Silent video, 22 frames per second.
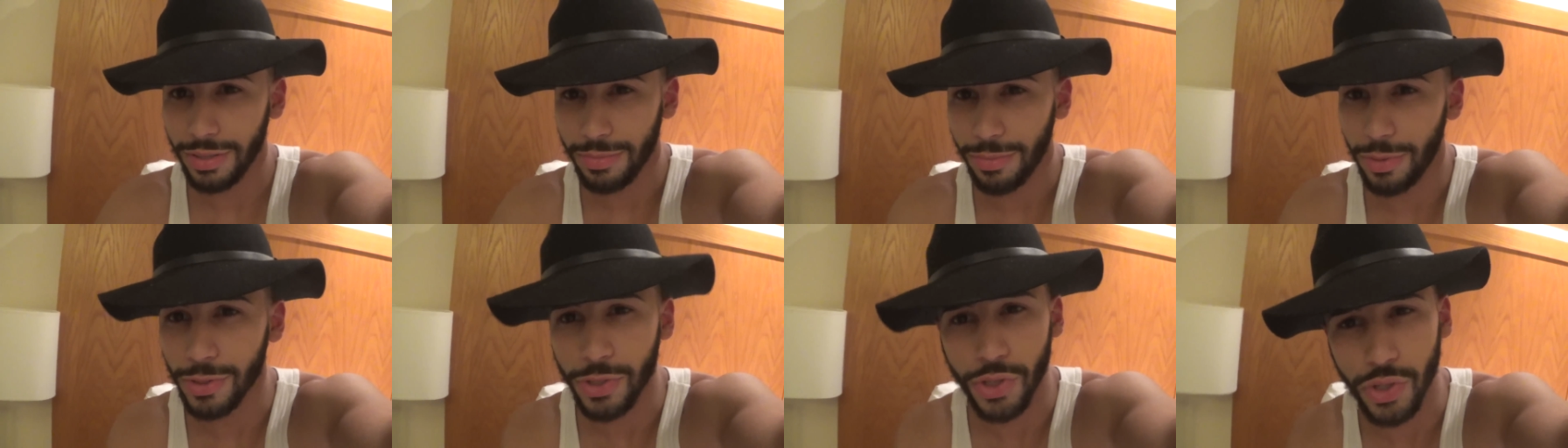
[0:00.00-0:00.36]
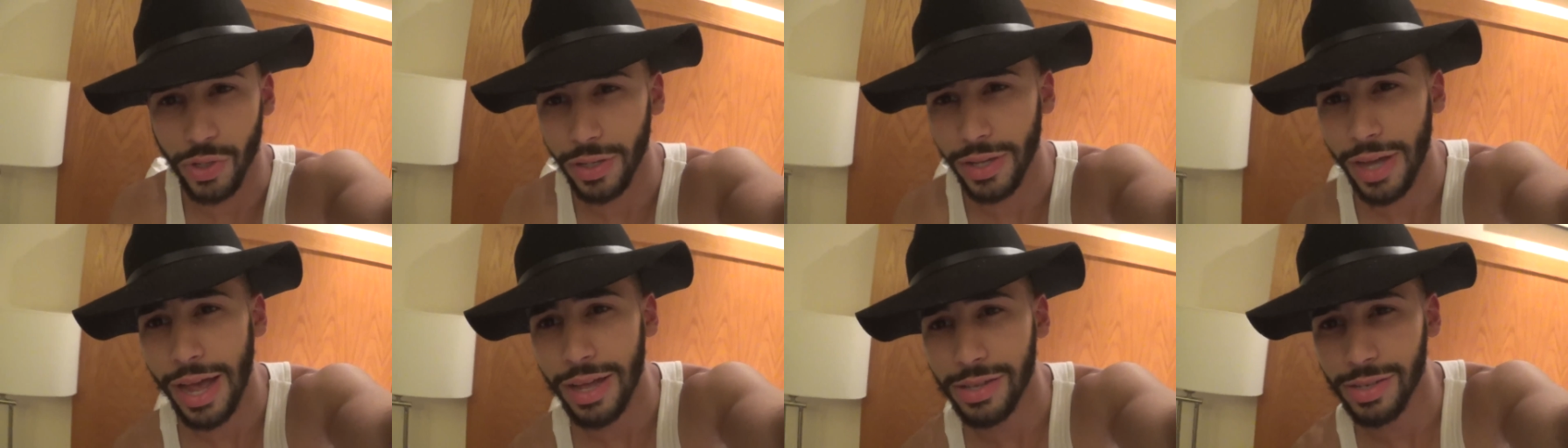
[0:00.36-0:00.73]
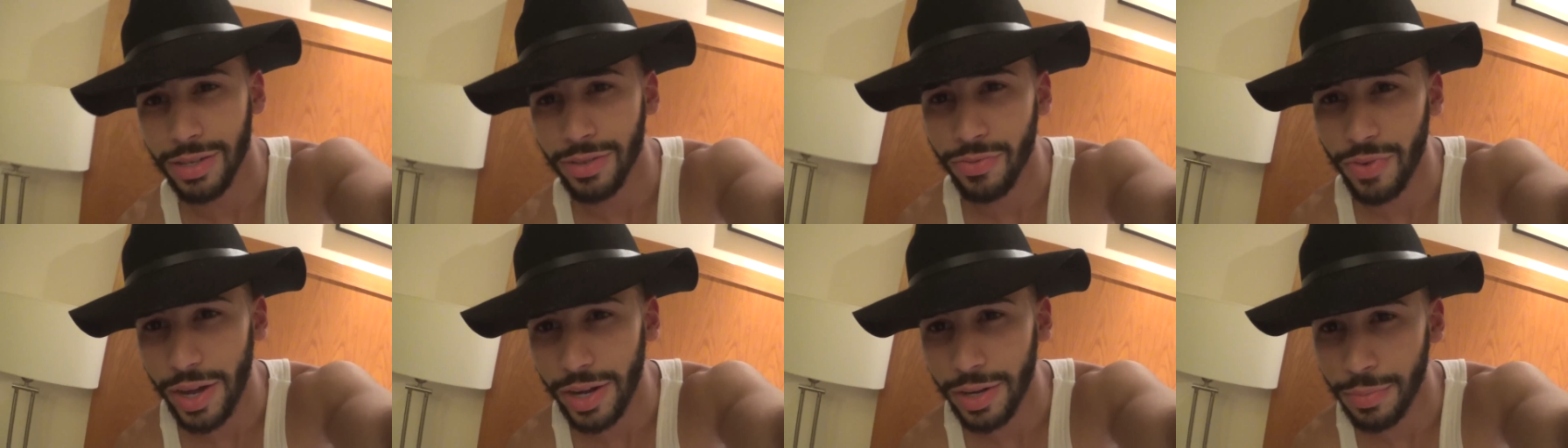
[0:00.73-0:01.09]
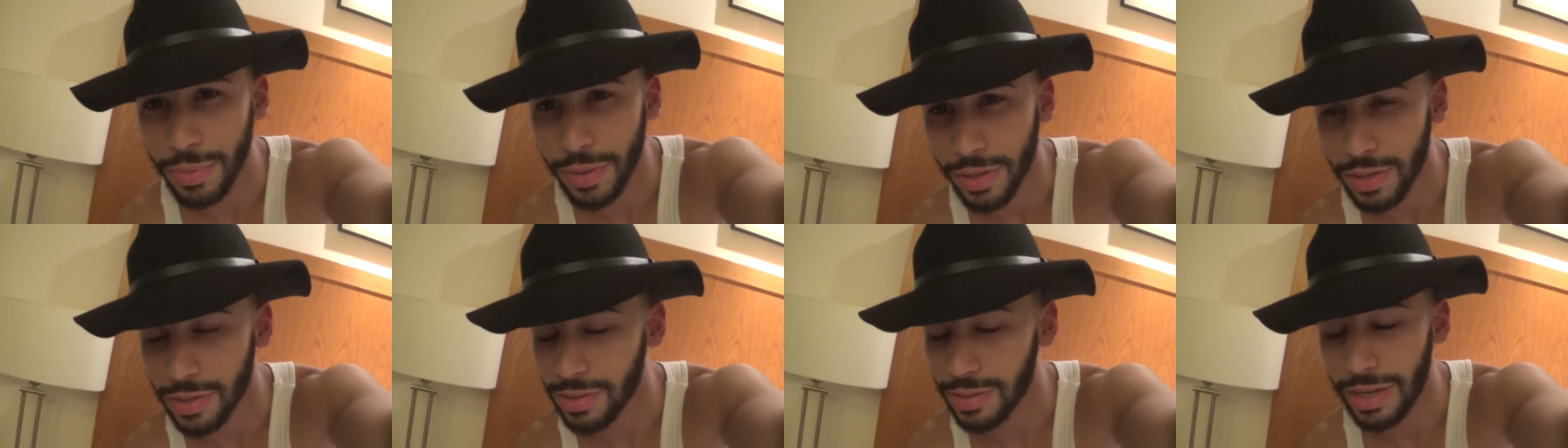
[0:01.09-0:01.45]
Australia hasn't invited
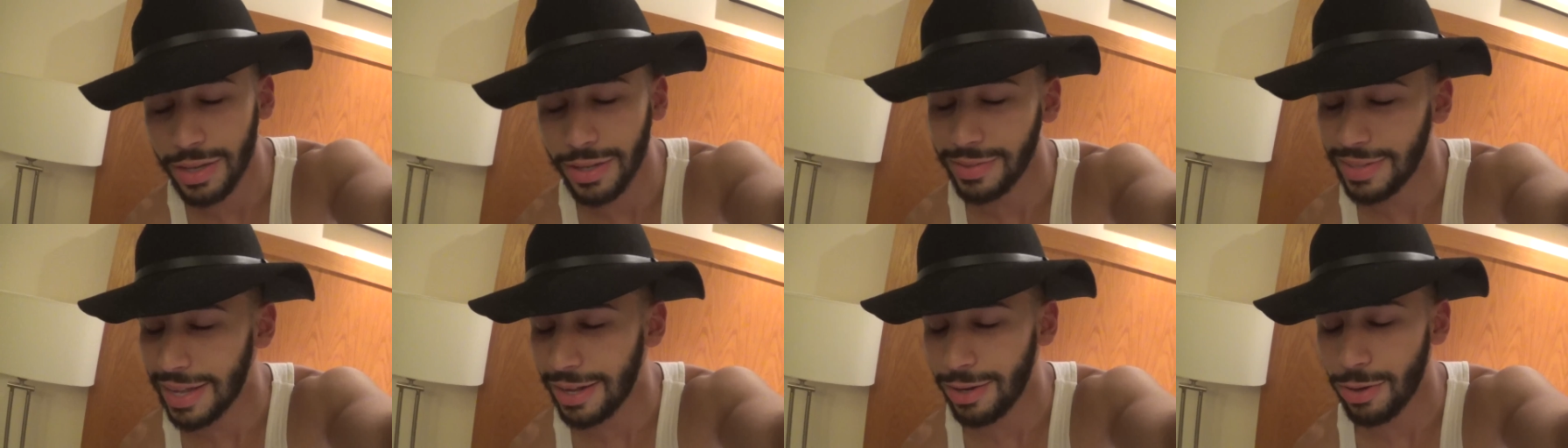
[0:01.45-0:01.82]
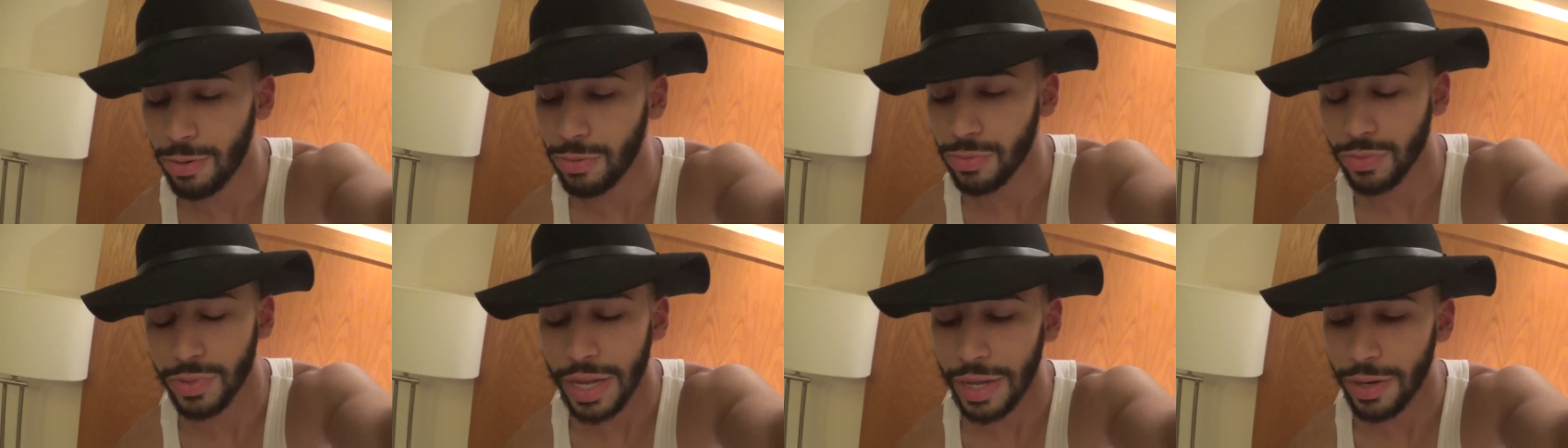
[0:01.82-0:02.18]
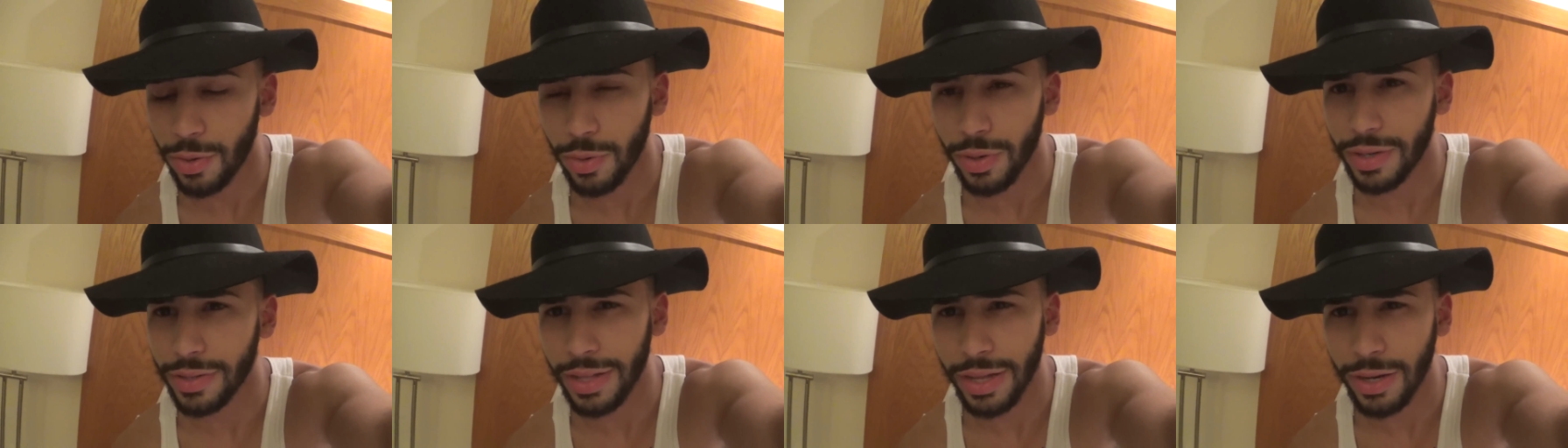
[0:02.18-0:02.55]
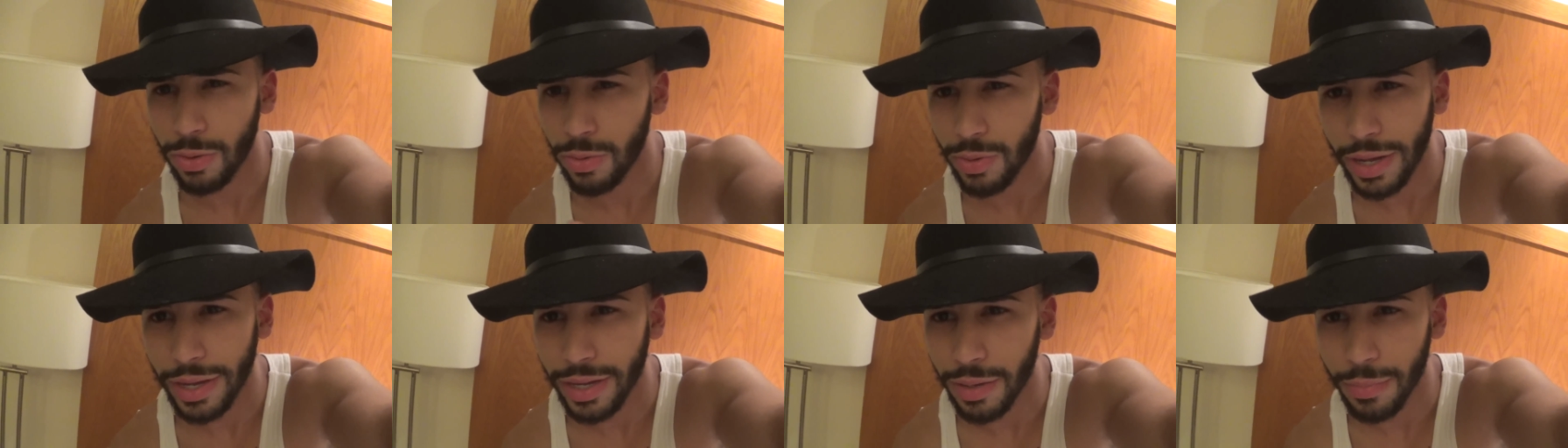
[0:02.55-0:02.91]
me because they, they don't they don't they
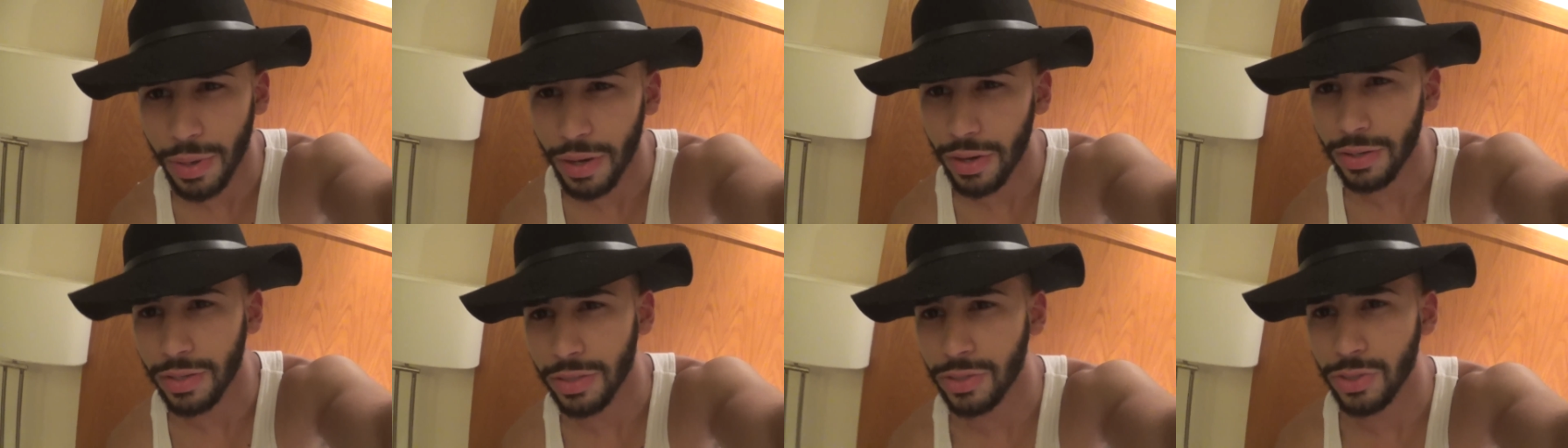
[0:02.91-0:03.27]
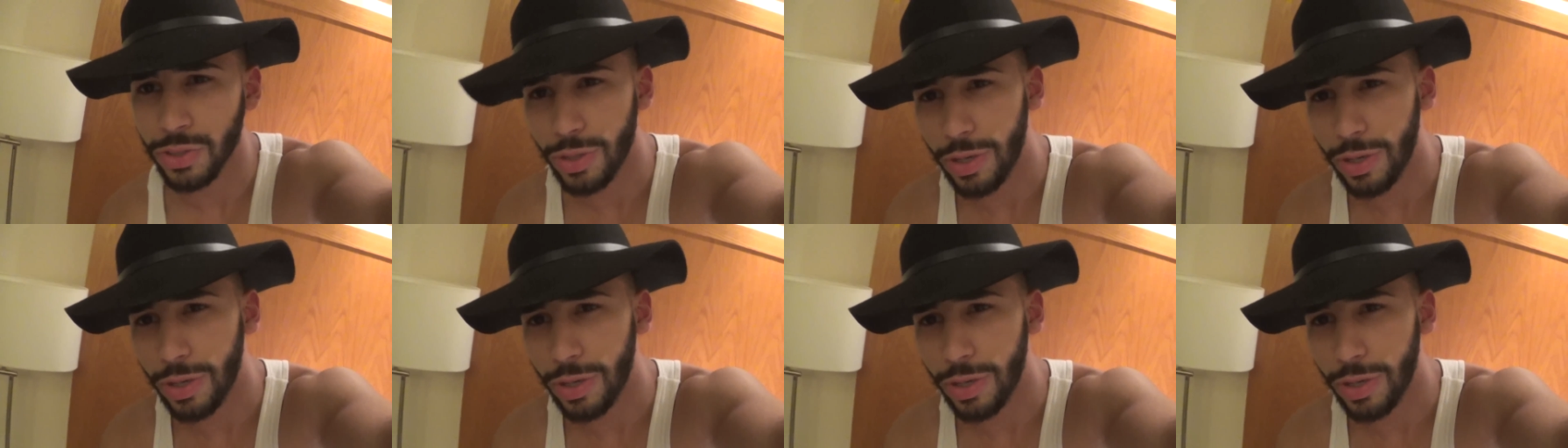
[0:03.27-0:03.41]
don't like Americans.